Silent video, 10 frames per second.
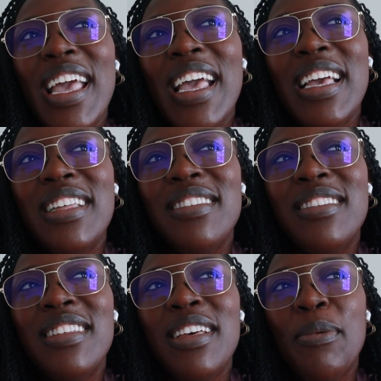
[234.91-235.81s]

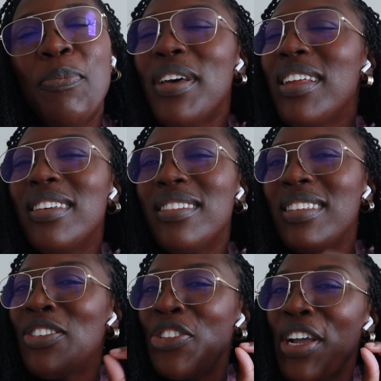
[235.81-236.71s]
And to put
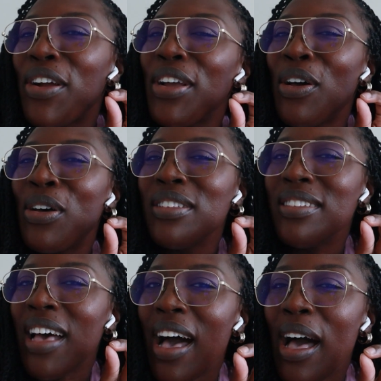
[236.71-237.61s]
the cherry on
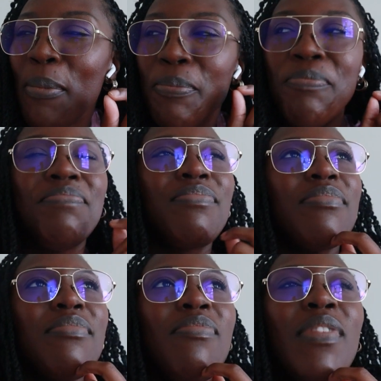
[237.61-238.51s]
top,
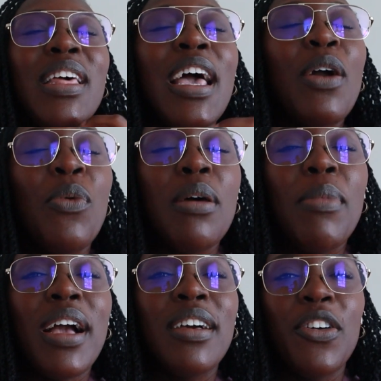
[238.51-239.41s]
like one of
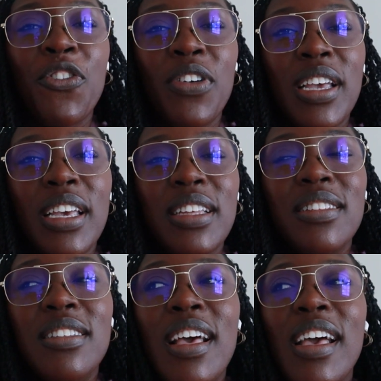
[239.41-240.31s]
my good
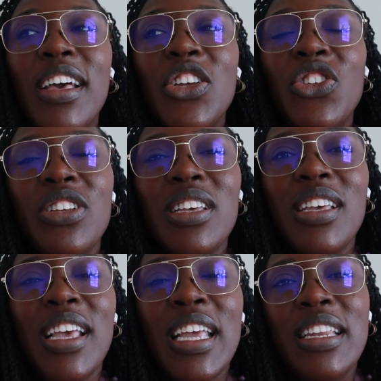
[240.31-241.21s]
friends,
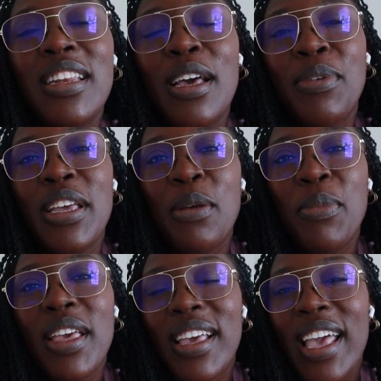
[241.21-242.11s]
she ended up
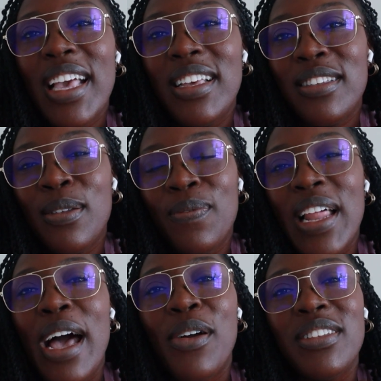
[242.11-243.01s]
getting me a cake and some
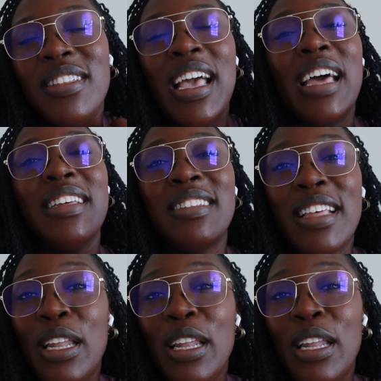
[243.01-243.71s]
flowers to kind of